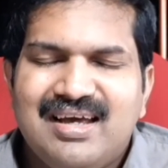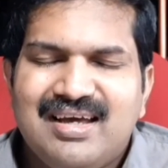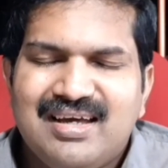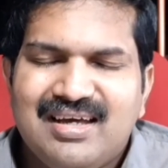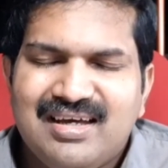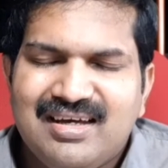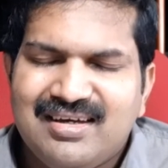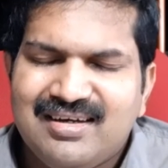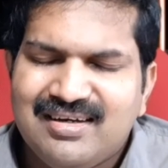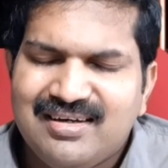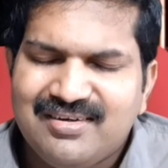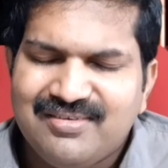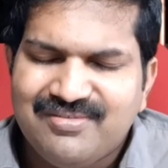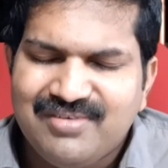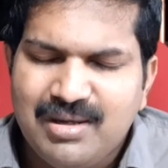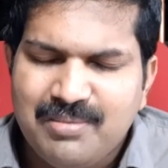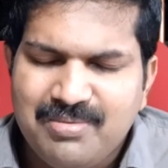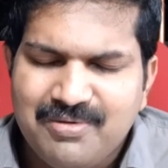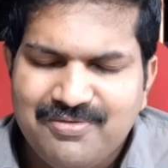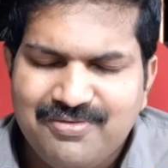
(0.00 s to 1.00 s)
uh,
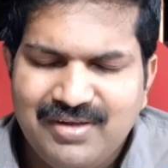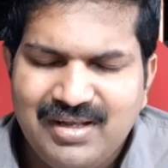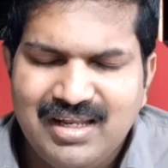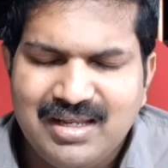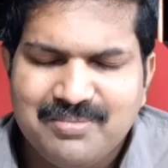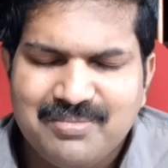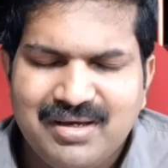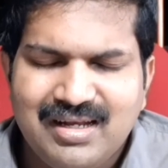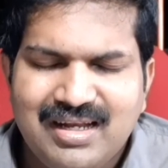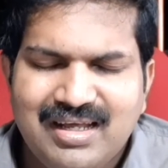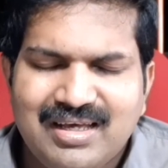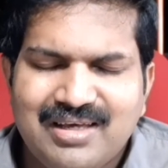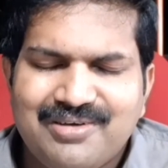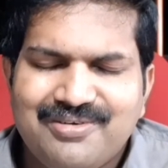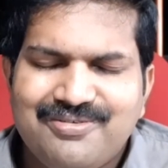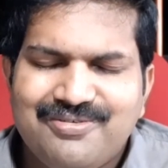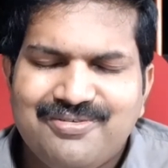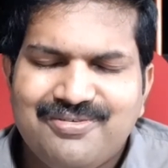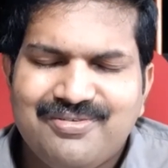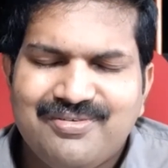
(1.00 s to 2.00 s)
will be filling my
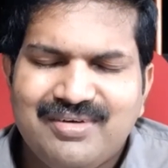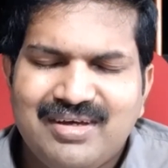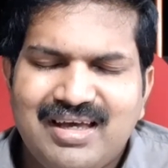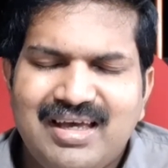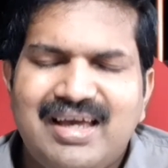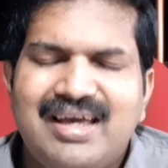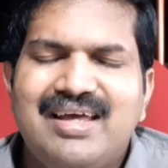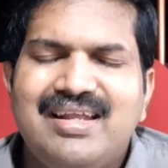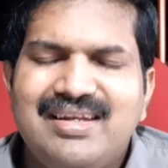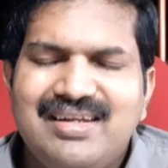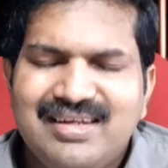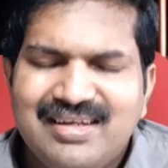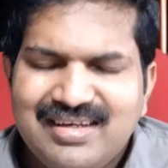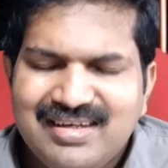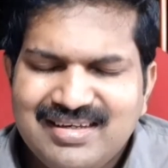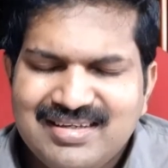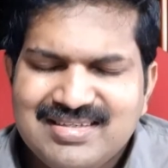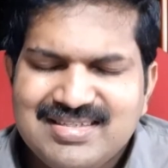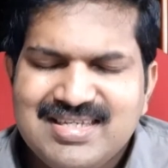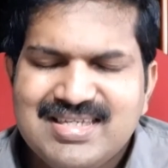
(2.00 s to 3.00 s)
life and
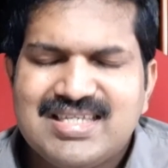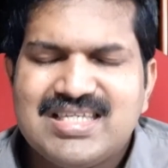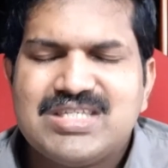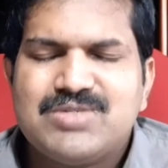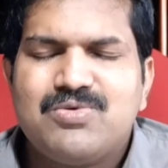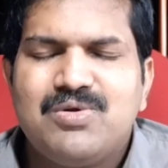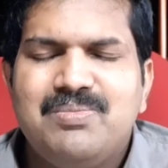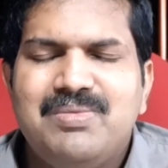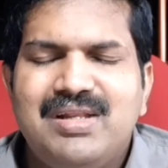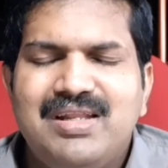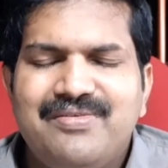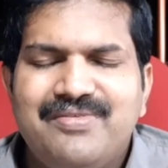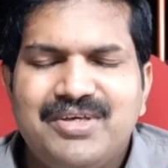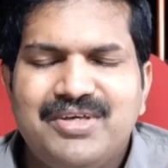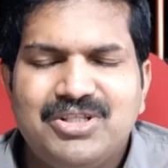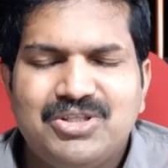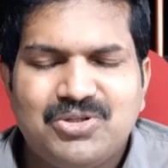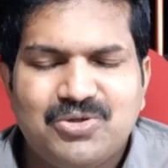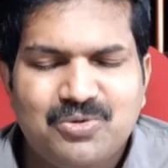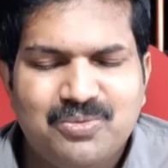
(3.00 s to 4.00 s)
Jesus will be
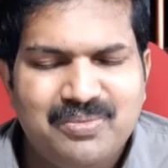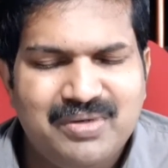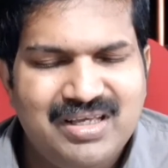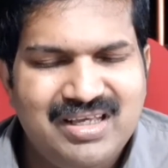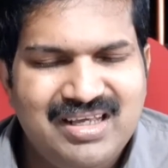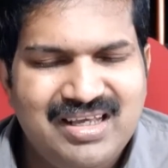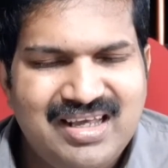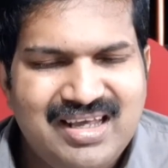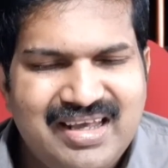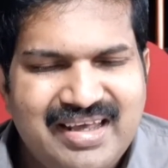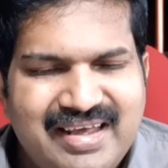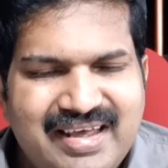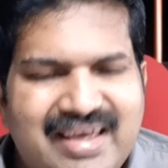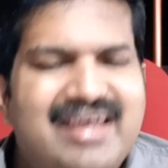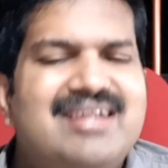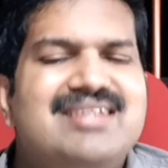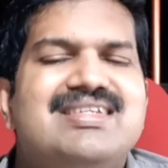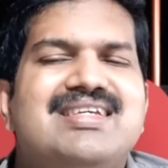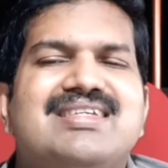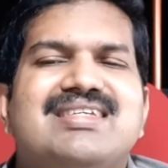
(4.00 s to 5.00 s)
living through me
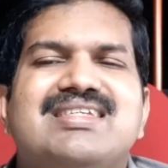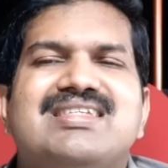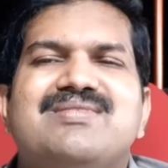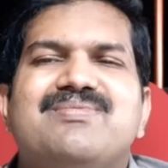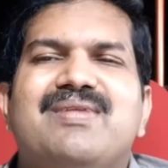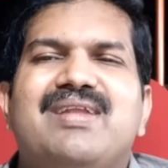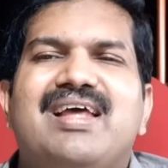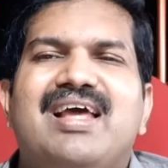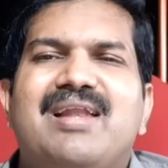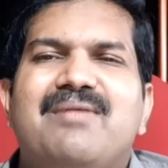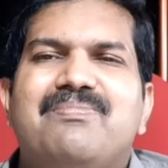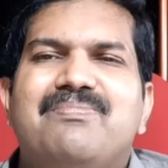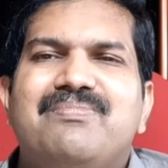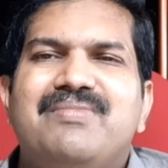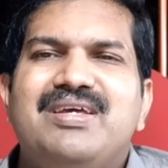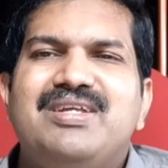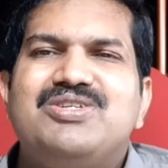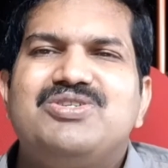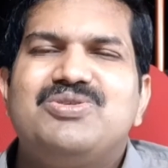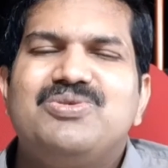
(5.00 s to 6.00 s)
and Jesus will help
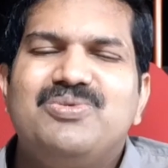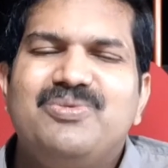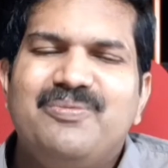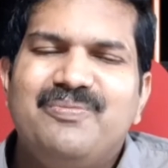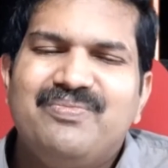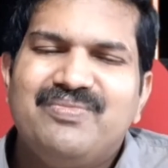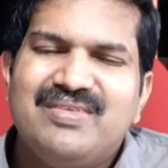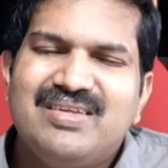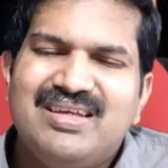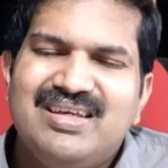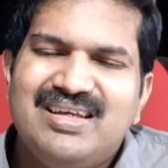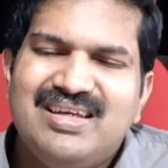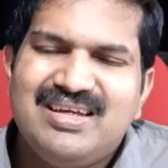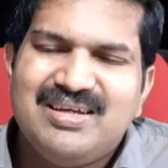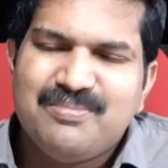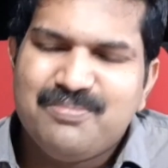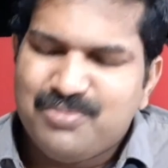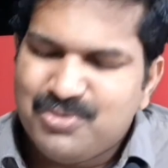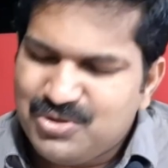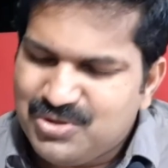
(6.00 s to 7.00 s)
me to
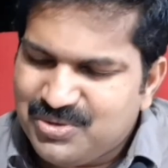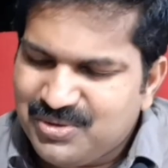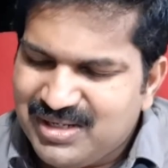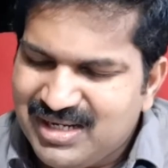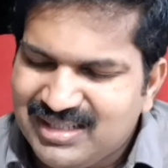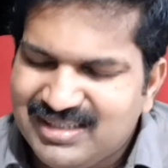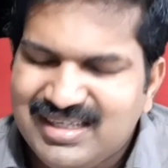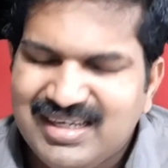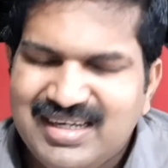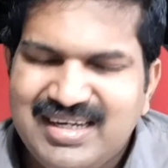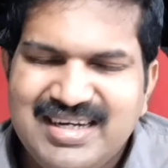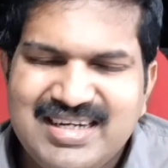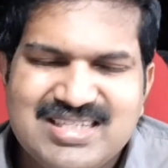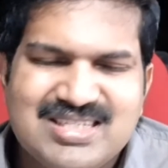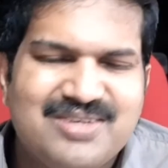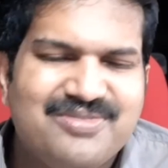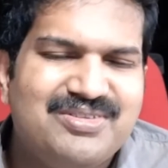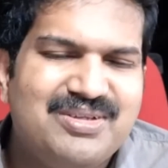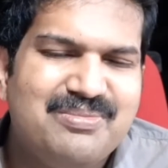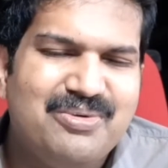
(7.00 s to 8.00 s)
put to death the deeds
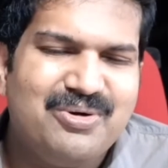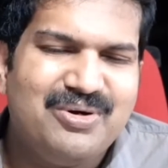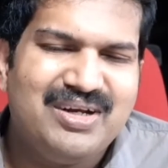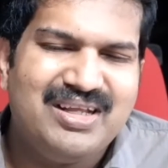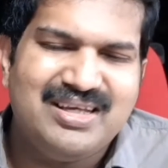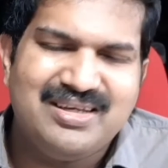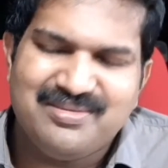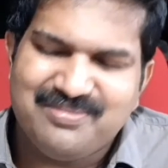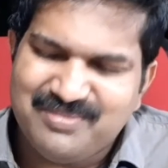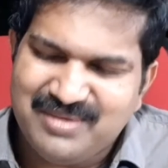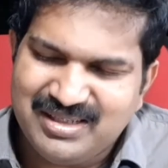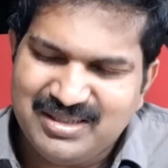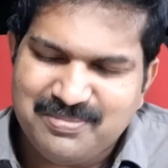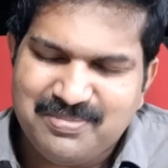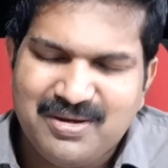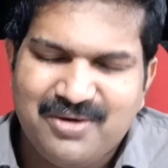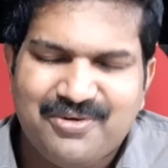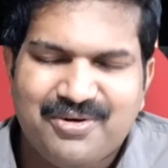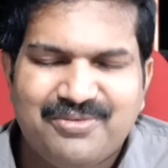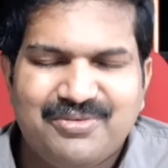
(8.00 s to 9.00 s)
of the body by the
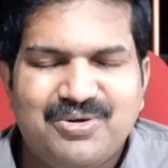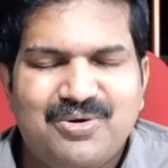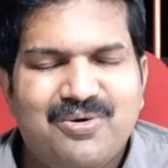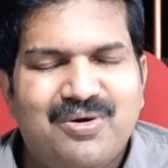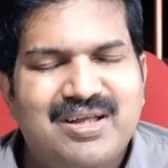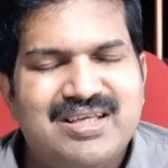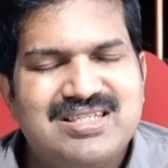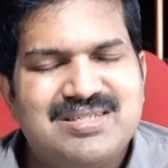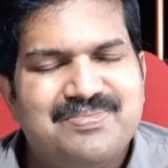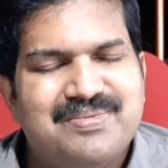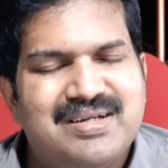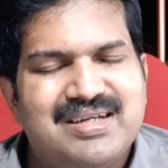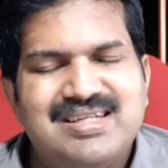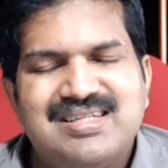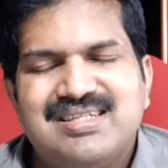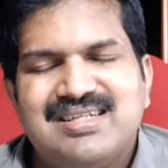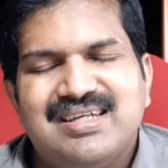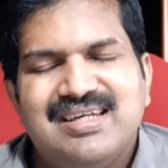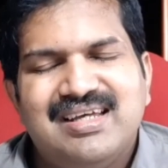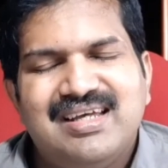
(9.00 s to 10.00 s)
power of the Holy Spirit.